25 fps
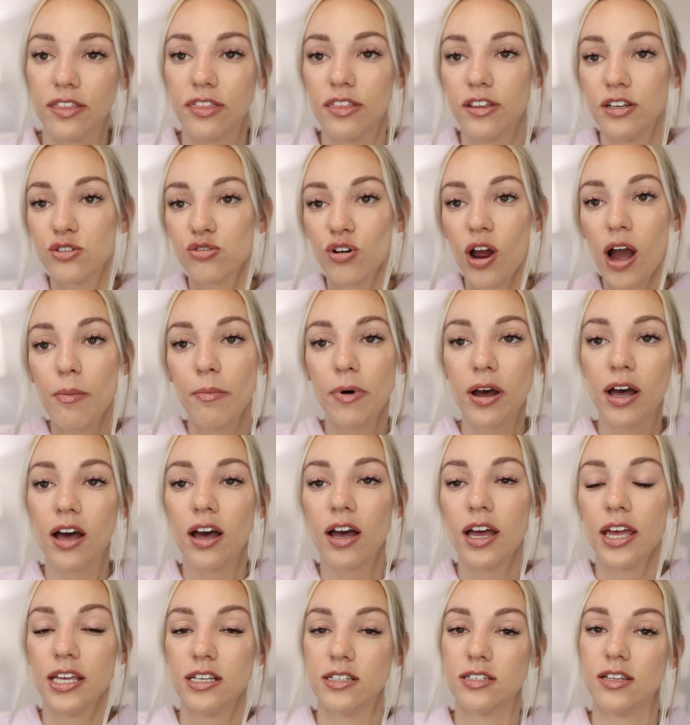The
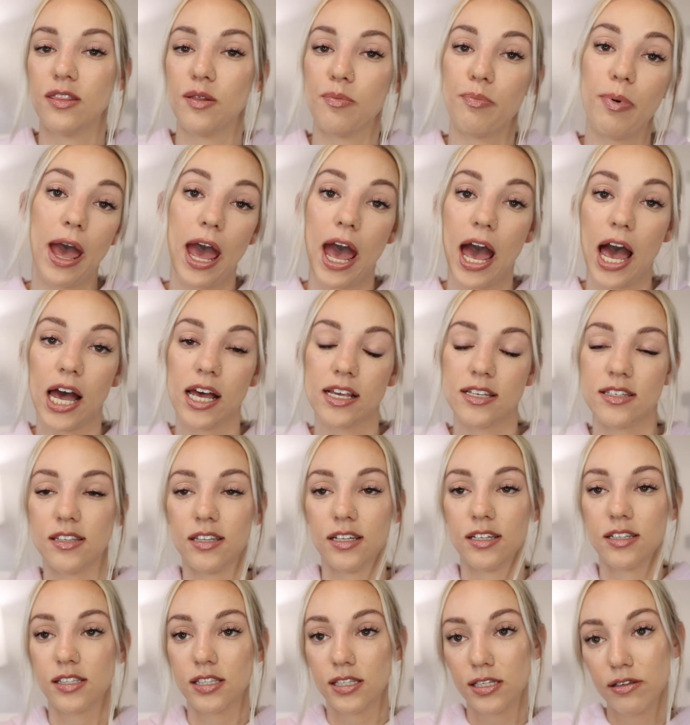drama is in the
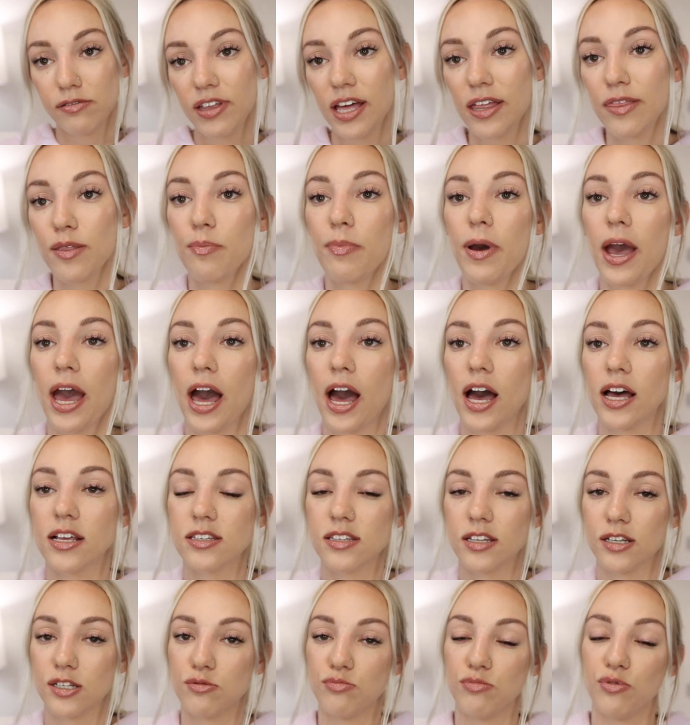past. Let's leave that in the
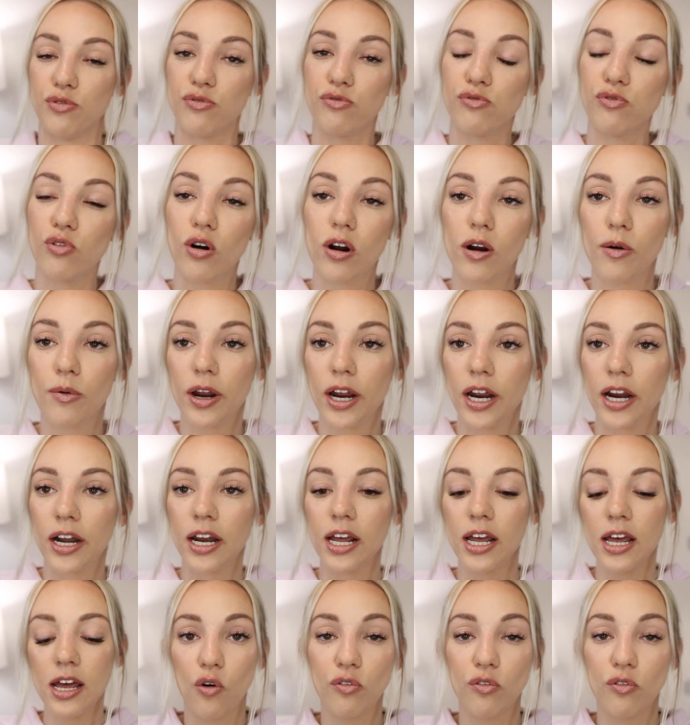past. Let's move forward.